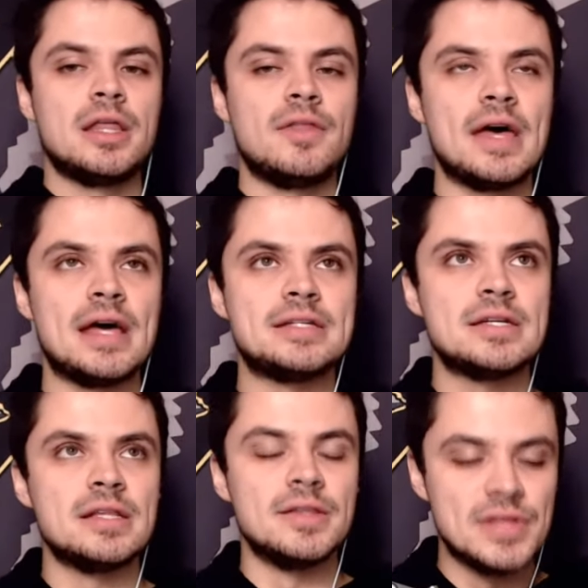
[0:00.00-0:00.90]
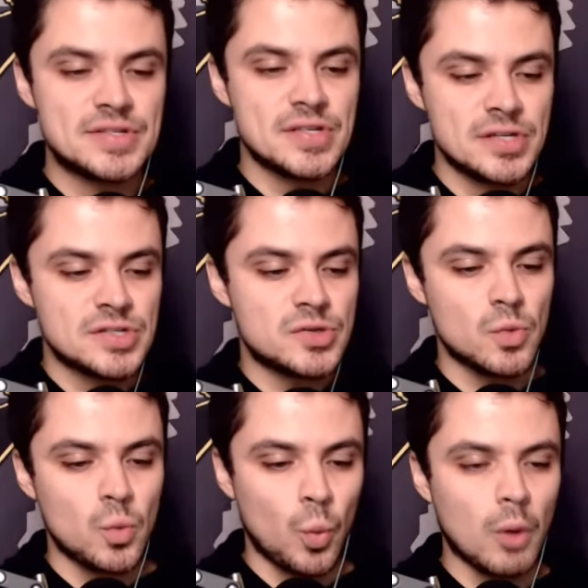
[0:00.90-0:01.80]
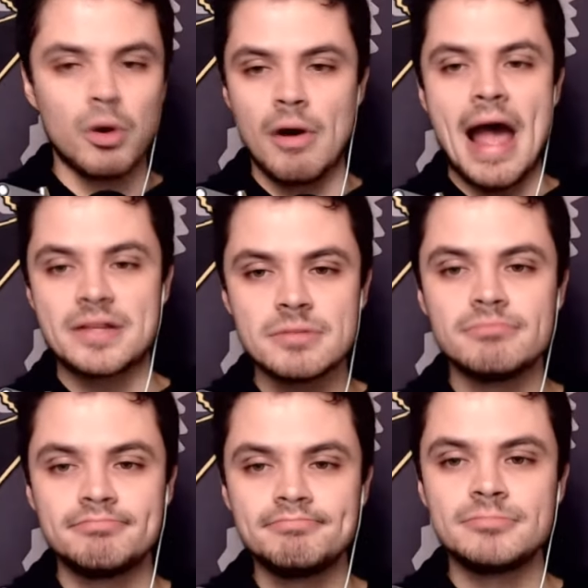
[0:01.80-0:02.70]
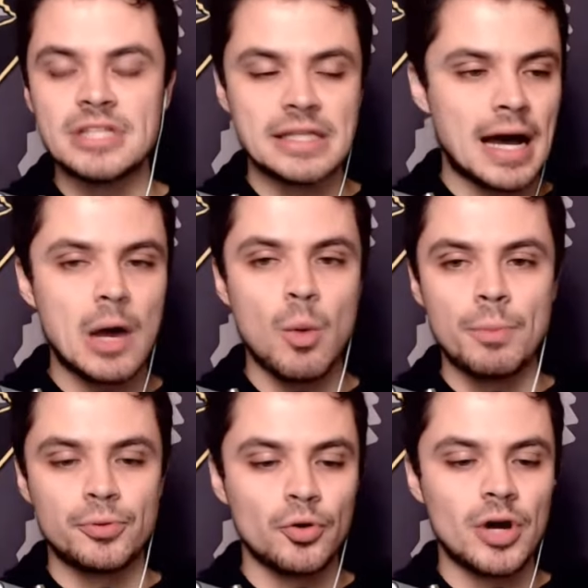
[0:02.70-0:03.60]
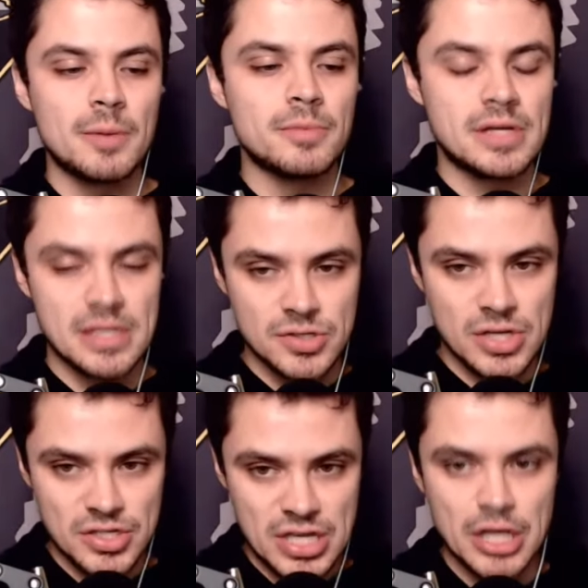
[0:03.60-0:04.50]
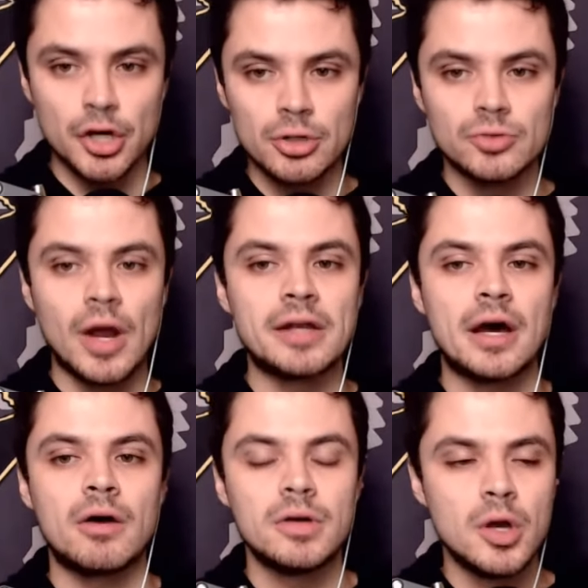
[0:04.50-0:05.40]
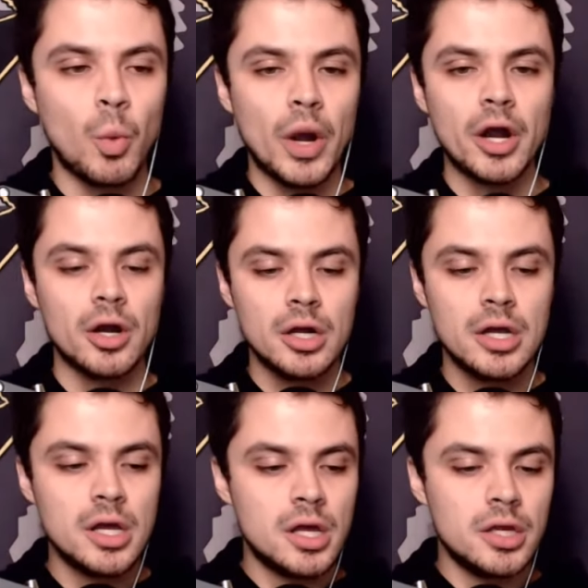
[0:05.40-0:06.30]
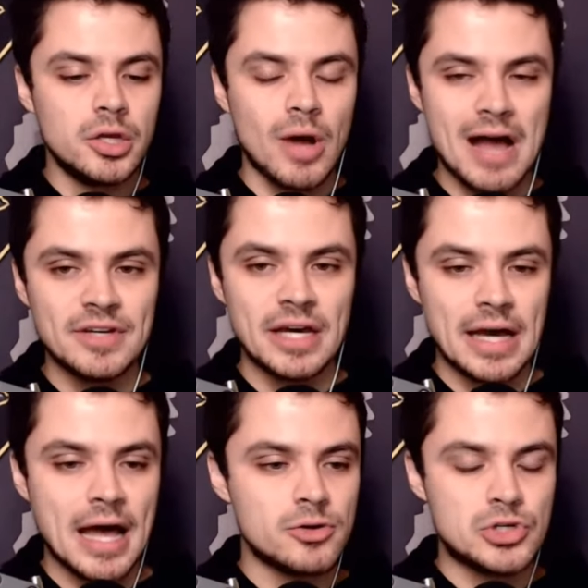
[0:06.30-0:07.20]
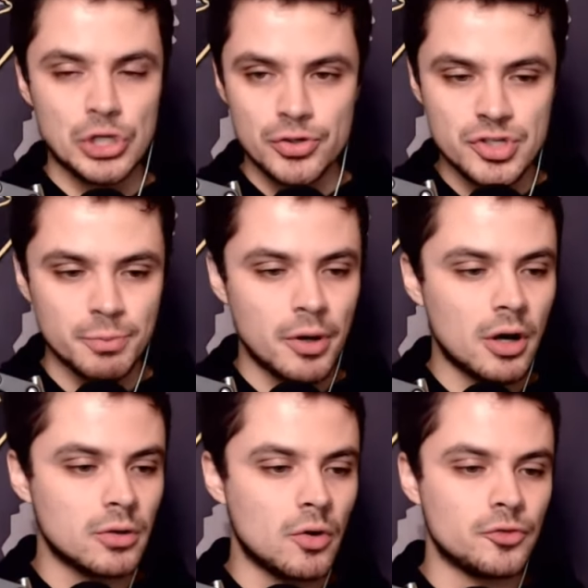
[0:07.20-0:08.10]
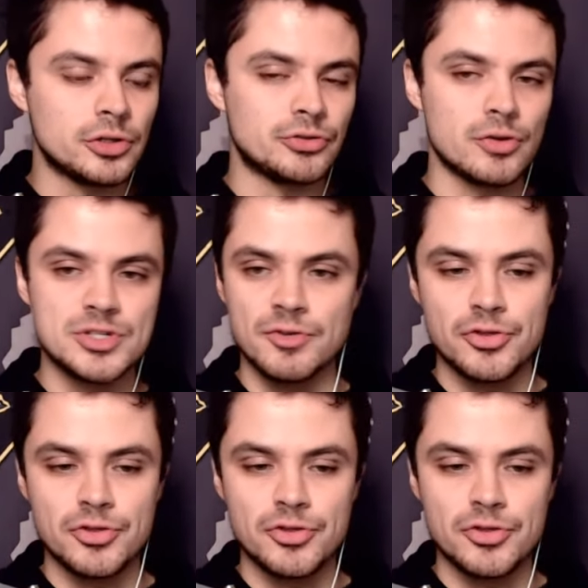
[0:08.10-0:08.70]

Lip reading: that this is where we're at, that the Iowa program is here right now, where, you know, having a guy who turns the ball over, throws for